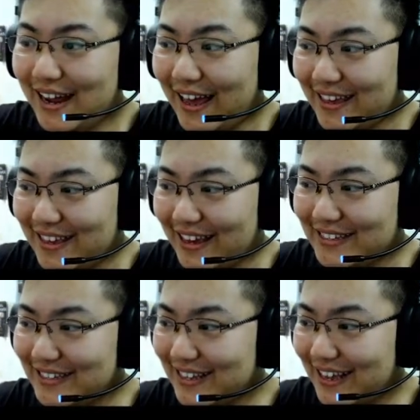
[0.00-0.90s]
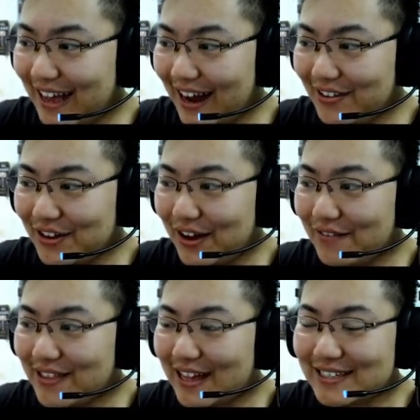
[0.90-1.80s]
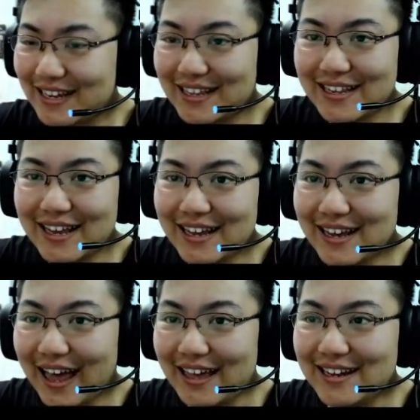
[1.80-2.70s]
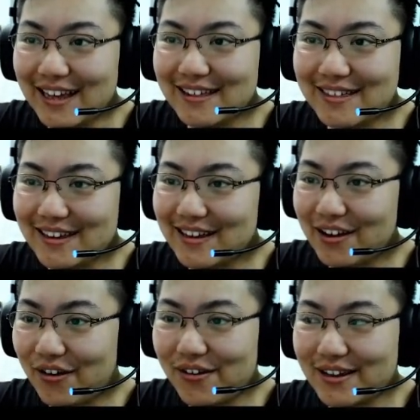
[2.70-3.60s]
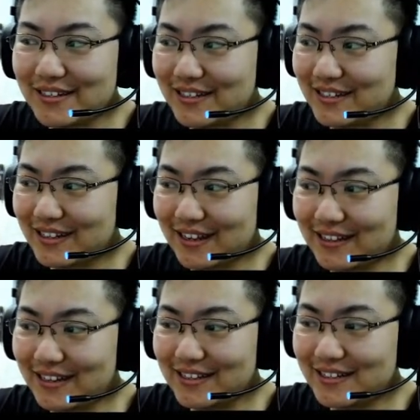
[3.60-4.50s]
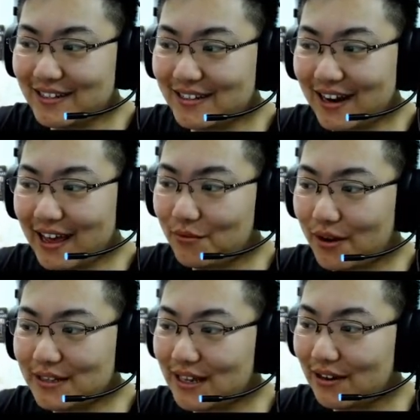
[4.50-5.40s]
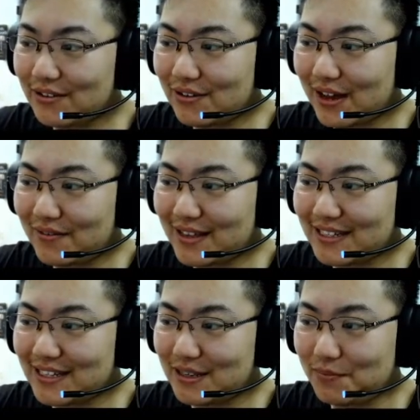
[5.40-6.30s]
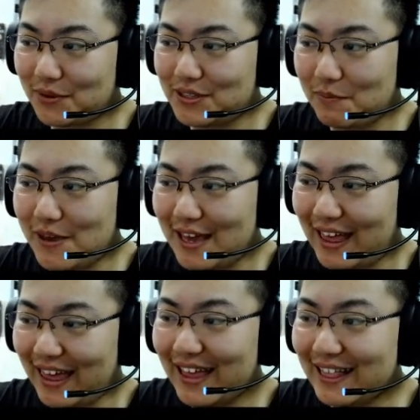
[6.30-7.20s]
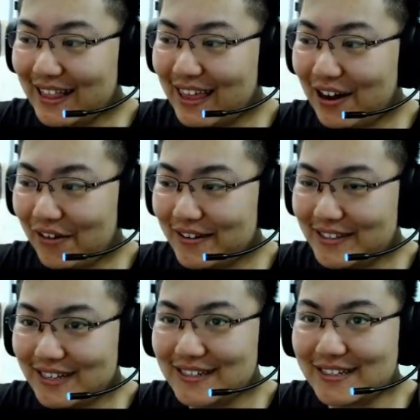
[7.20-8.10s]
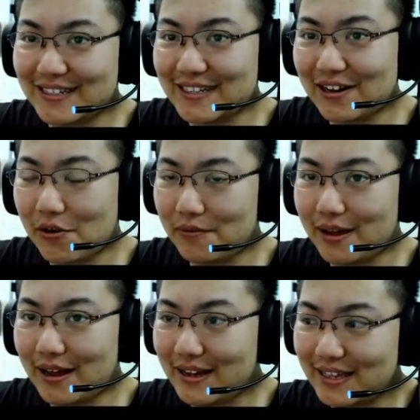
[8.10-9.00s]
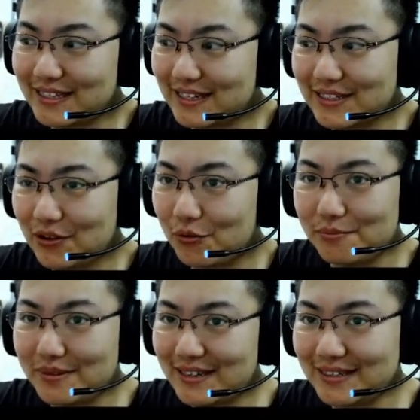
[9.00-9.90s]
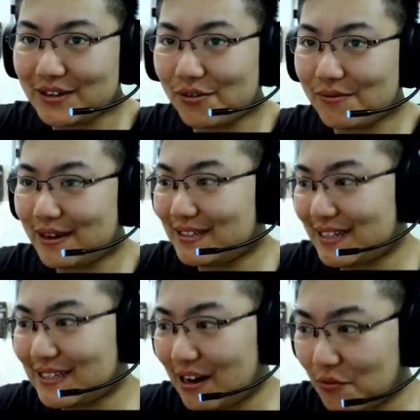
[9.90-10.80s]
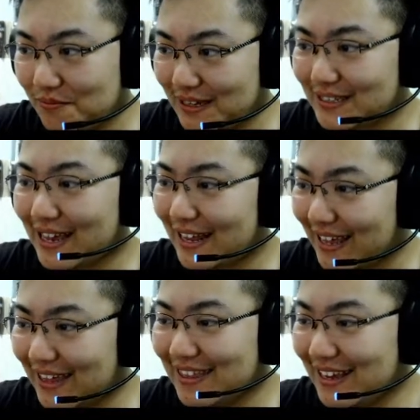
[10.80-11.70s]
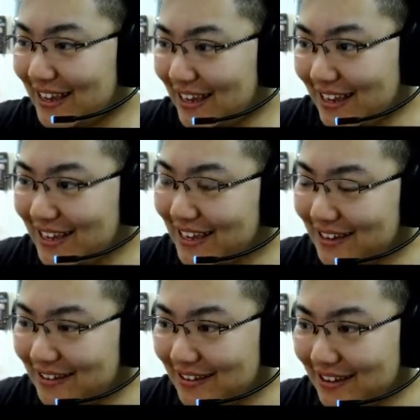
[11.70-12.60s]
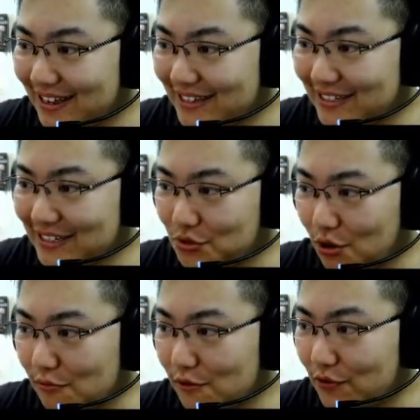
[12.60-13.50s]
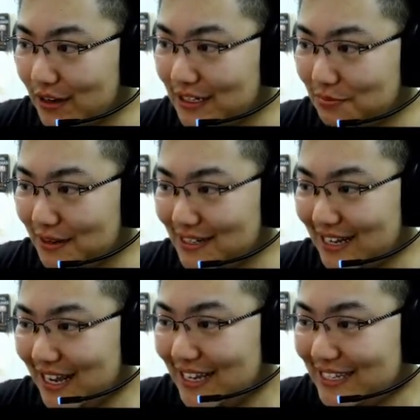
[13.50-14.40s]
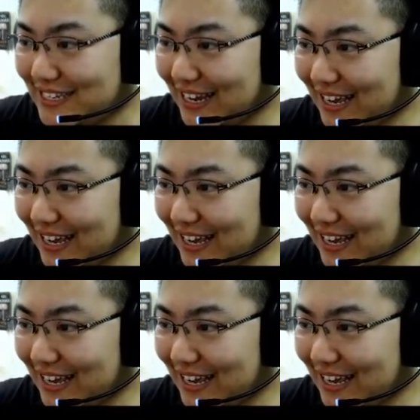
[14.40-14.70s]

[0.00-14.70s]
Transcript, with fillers: I guess I don't know if that's an alien thing or it's just a condition. Likewise, I don't know if this is supposed to be an alien or is this just an he's just obese or is this an obese alien? Is this normal for his species?